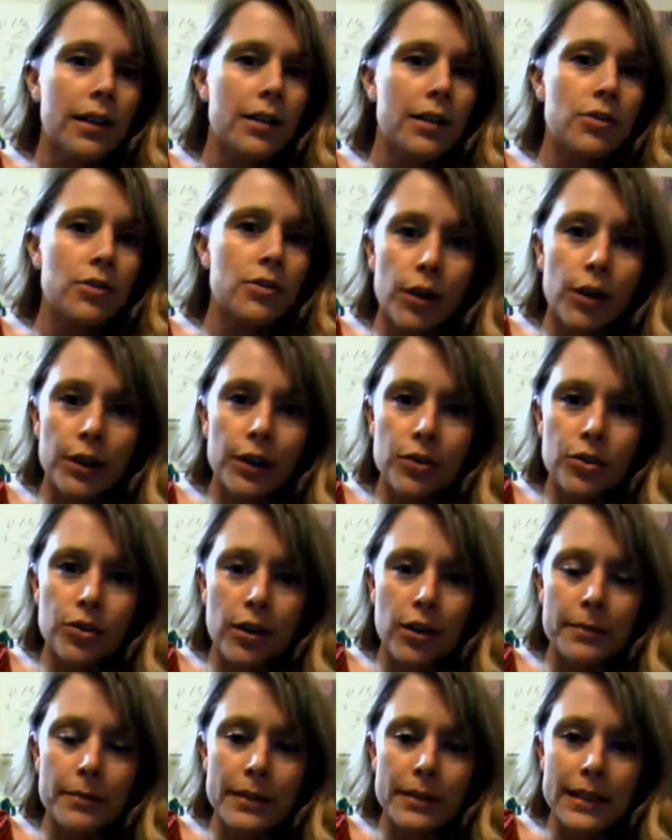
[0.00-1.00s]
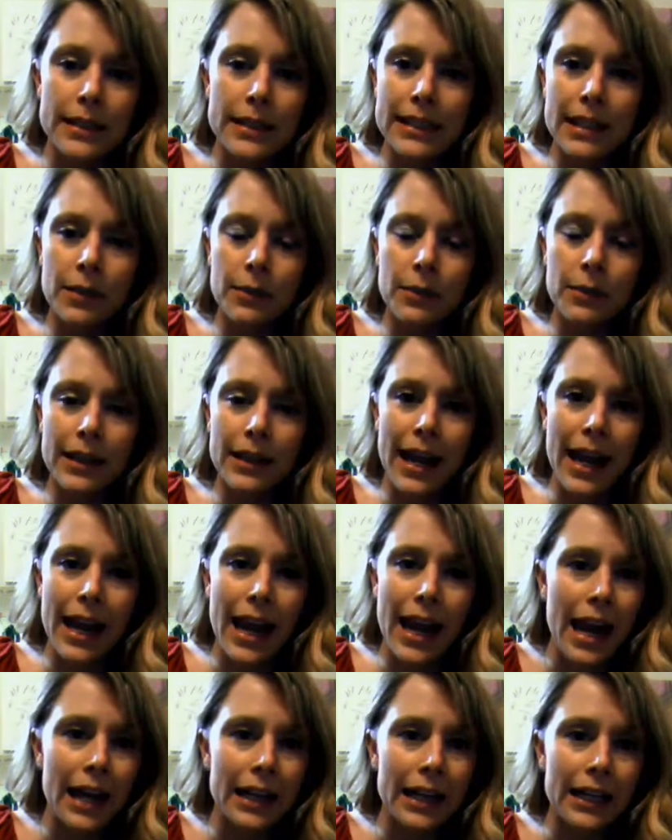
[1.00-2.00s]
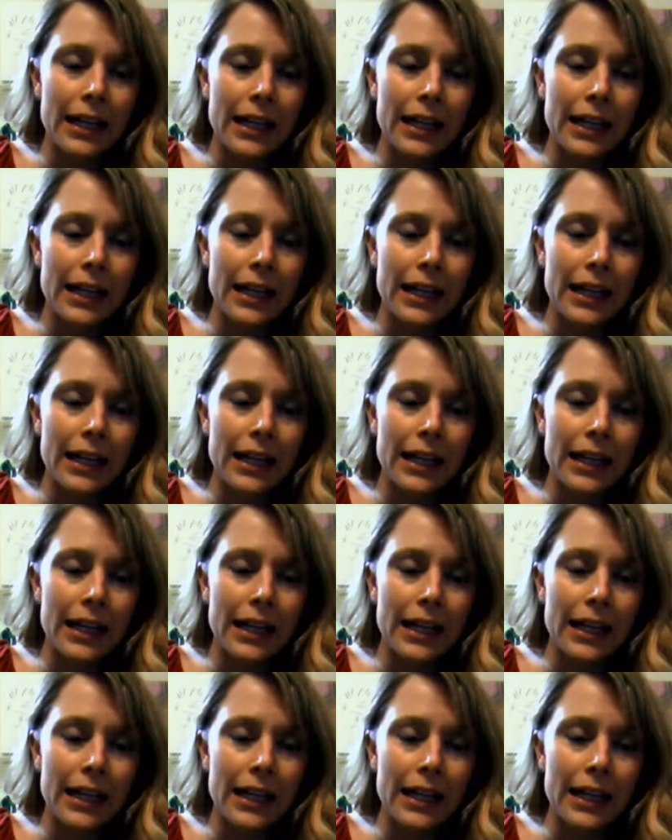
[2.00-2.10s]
Nordstrom's, and seeing what they had.